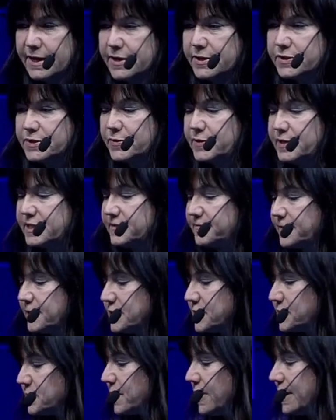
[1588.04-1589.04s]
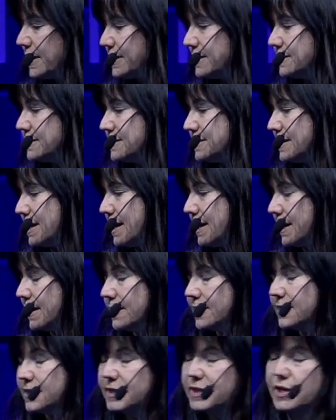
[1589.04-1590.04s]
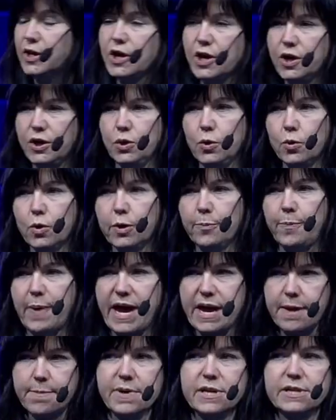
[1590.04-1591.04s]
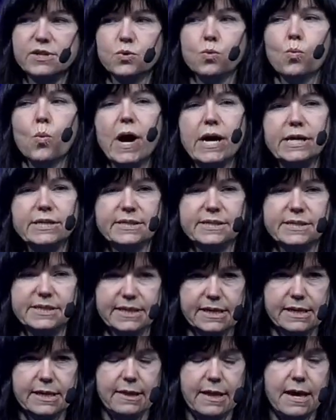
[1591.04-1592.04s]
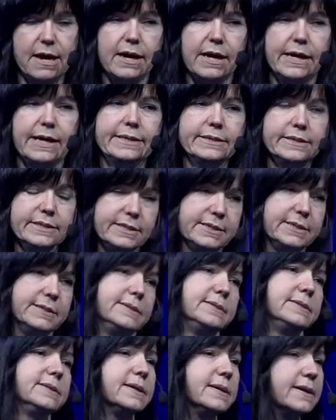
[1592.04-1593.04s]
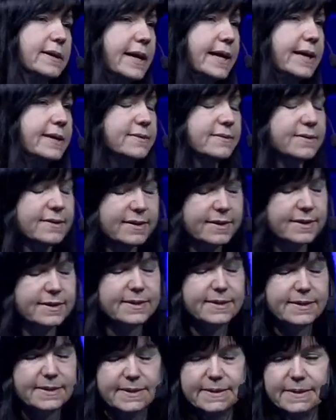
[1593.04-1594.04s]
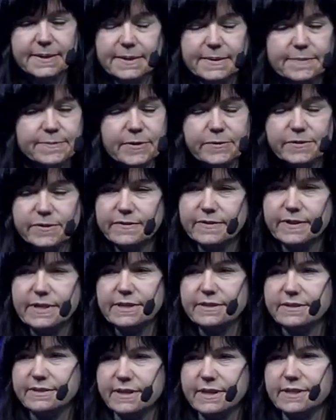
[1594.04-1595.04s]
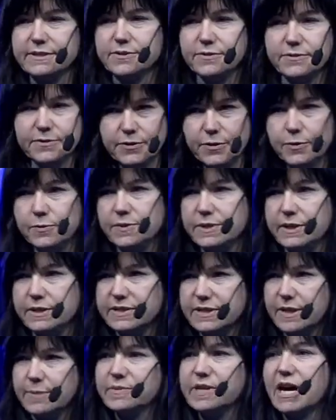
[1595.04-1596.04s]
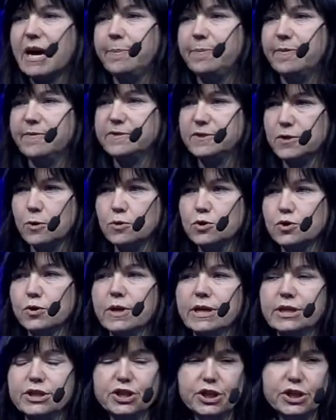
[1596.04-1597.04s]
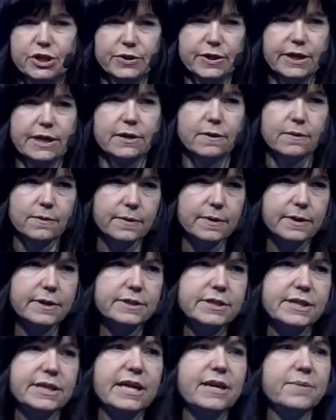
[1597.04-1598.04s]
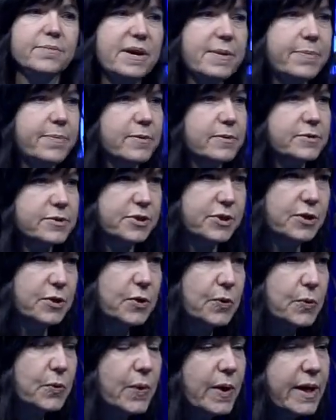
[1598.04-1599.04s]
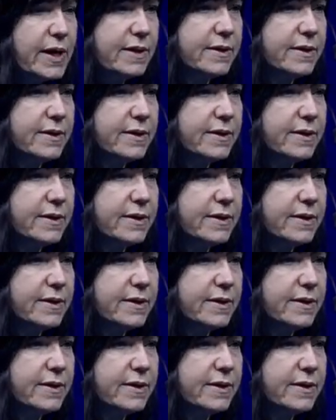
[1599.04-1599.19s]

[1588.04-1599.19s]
So this first one is your payment was declined. All right? Most of these things are using some type of social engineering lure to get people to